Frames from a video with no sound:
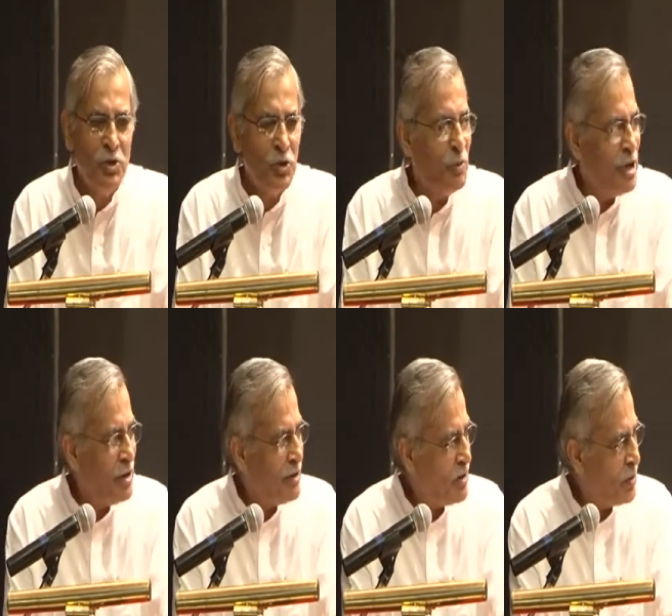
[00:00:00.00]

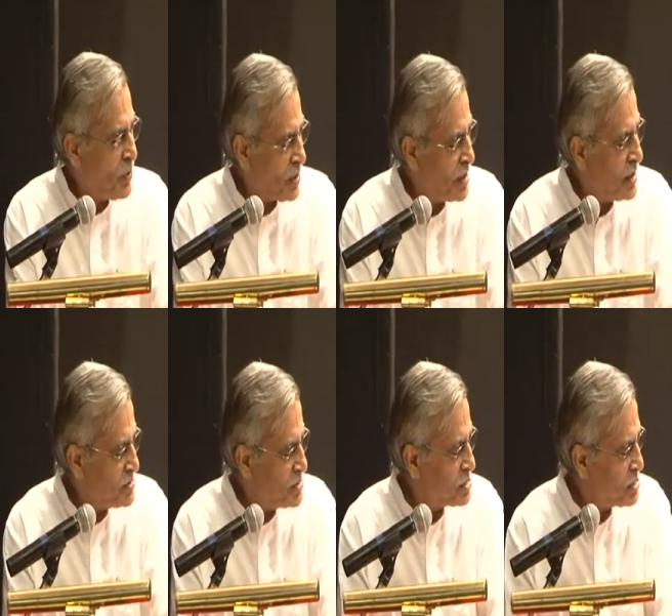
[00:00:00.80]
humanitarian
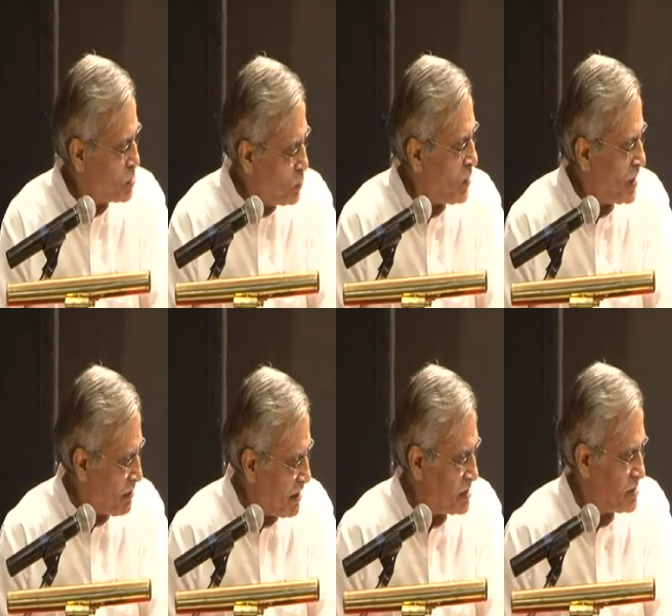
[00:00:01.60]
organization, to
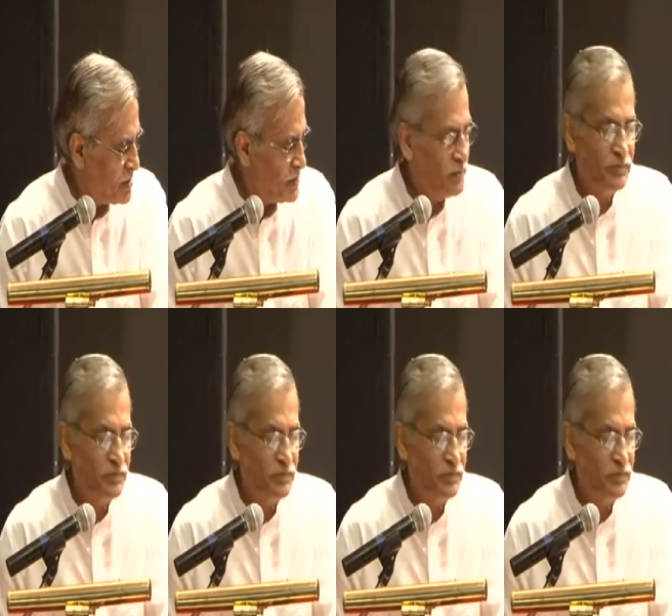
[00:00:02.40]
arise.